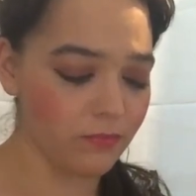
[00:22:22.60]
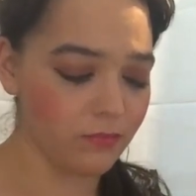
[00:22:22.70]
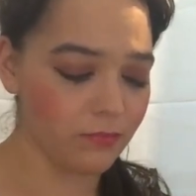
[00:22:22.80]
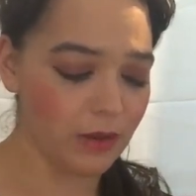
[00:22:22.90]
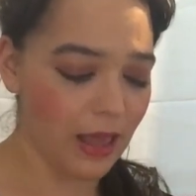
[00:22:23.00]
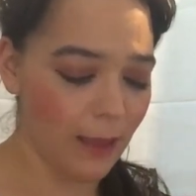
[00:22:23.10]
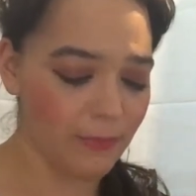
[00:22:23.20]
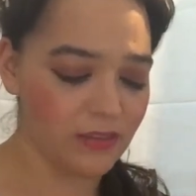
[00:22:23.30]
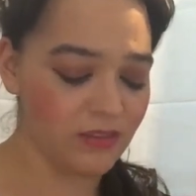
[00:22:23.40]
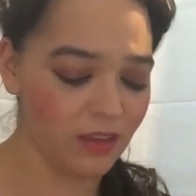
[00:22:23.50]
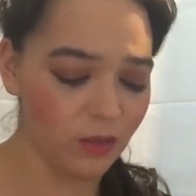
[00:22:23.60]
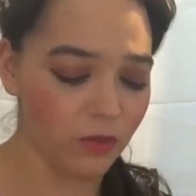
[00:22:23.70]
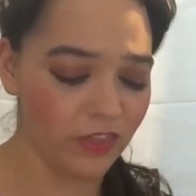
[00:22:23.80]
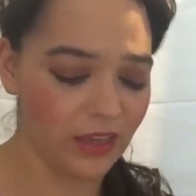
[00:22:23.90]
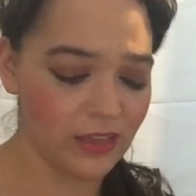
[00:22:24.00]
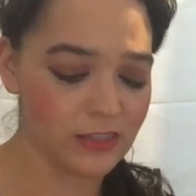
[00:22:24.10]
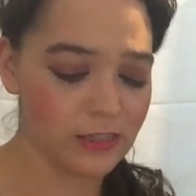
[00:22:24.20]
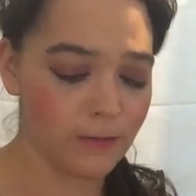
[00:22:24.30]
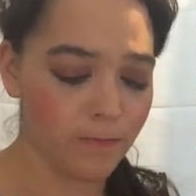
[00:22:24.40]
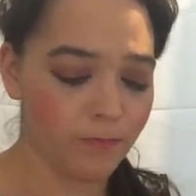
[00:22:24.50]
been happy dealing with it.
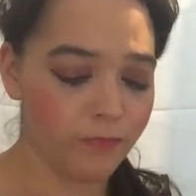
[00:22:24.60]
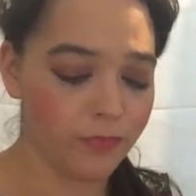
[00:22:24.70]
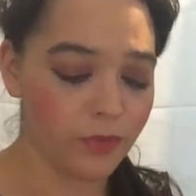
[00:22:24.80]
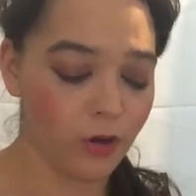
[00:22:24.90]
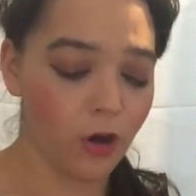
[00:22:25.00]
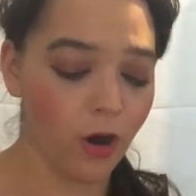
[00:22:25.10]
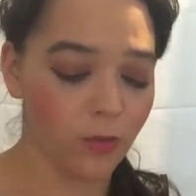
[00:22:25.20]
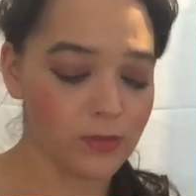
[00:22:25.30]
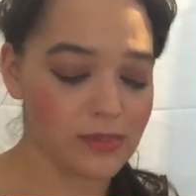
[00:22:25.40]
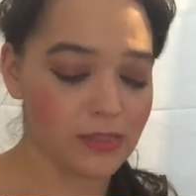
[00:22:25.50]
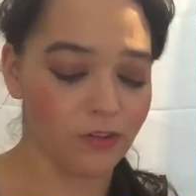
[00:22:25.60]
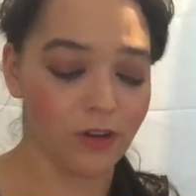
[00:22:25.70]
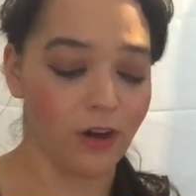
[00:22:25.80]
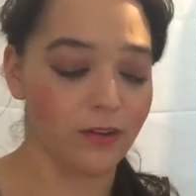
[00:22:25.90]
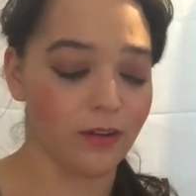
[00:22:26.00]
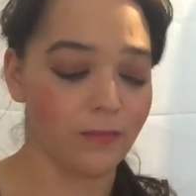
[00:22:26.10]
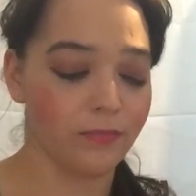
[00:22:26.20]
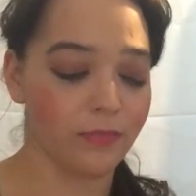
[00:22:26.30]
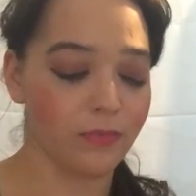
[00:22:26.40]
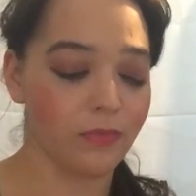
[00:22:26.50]
Her heart was a secret garden,
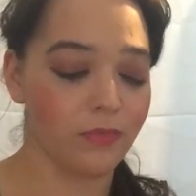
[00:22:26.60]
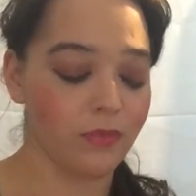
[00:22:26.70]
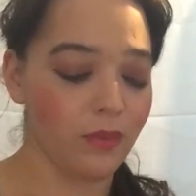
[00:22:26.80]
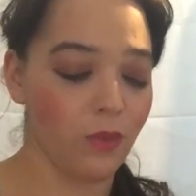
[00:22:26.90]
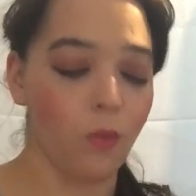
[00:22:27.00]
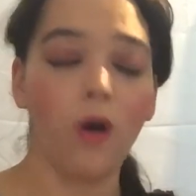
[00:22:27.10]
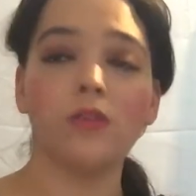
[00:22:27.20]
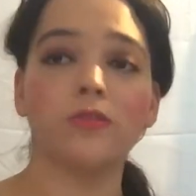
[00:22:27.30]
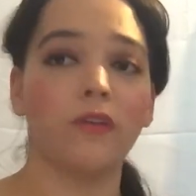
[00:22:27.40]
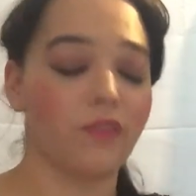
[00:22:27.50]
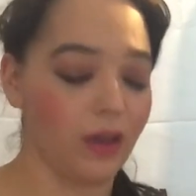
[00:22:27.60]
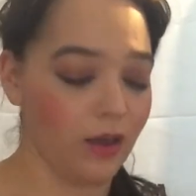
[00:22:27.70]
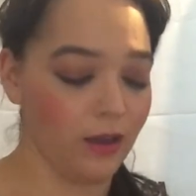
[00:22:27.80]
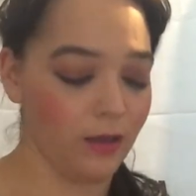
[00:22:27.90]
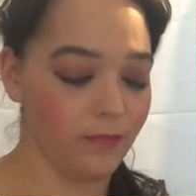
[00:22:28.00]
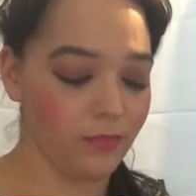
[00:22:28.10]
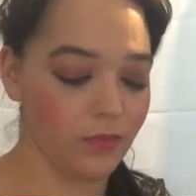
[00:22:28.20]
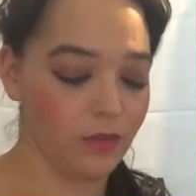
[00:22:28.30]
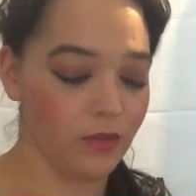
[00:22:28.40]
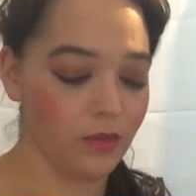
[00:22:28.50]
and the walls were very high.
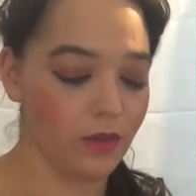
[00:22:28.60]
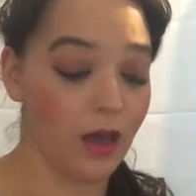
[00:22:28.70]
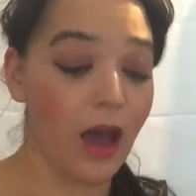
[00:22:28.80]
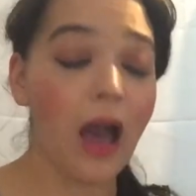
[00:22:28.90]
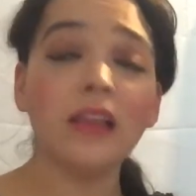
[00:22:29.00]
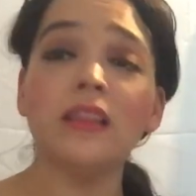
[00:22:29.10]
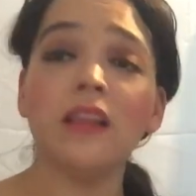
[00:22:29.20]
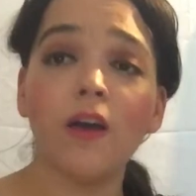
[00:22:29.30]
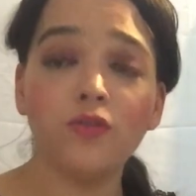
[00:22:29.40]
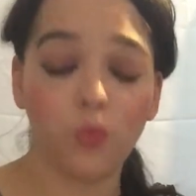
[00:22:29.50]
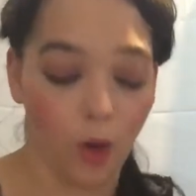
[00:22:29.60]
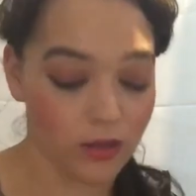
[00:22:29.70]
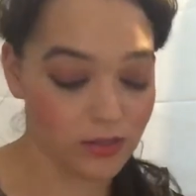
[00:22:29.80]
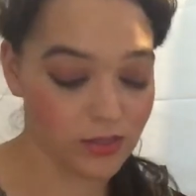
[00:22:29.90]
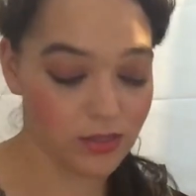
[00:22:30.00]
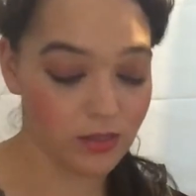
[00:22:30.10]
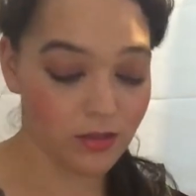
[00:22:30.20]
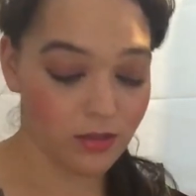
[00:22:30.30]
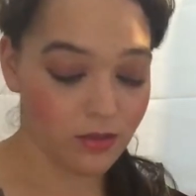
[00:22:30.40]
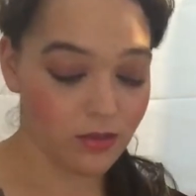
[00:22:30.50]
I loved once,
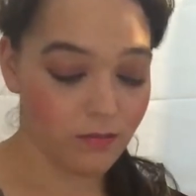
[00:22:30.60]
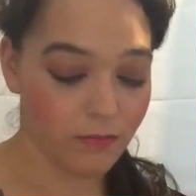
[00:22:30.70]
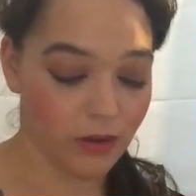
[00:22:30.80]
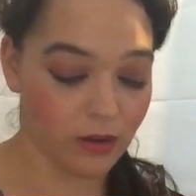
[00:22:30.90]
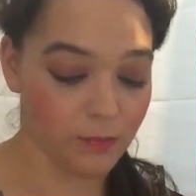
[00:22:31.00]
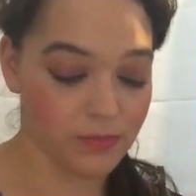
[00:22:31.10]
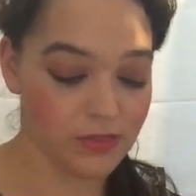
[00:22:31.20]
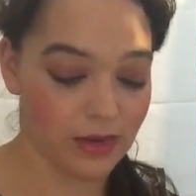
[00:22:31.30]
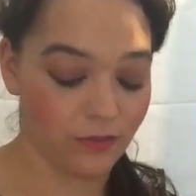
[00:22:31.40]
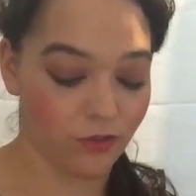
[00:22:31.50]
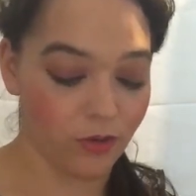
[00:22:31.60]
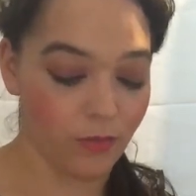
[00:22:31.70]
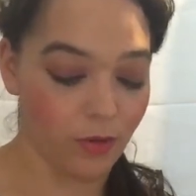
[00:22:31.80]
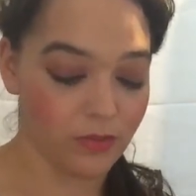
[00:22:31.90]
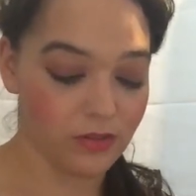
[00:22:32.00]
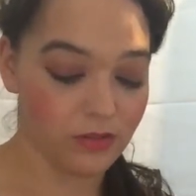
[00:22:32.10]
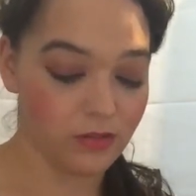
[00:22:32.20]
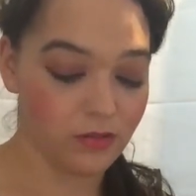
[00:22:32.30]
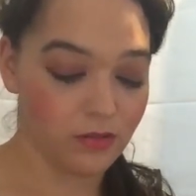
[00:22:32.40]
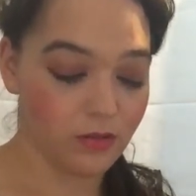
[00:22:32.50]
Buttercup said after a moment.
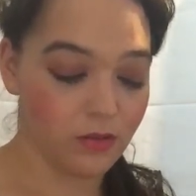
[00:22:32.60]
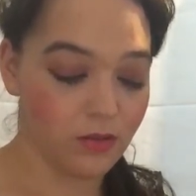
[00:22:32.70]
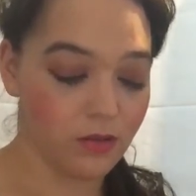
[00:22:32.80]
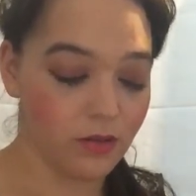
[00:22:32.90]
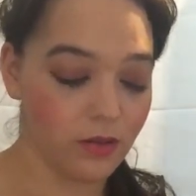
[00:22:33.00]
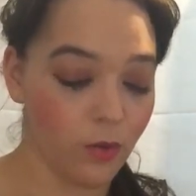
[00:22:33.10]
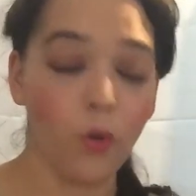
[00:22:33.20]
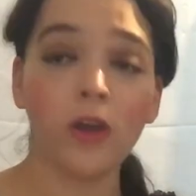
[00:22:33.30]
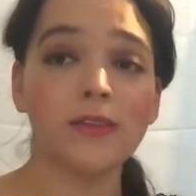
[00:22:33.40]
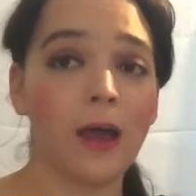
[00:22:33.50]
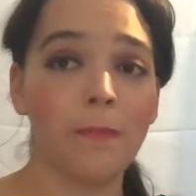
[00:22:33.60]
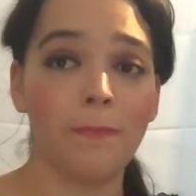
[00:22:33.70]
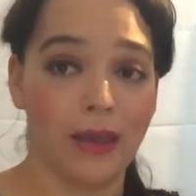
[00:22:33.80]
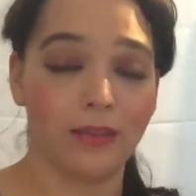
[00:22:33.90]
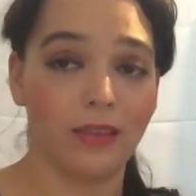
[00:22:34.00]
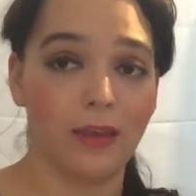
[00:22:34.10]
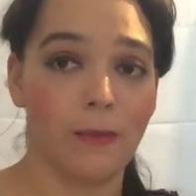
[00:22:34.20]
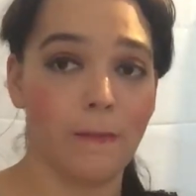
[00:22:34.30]
It worked out badly.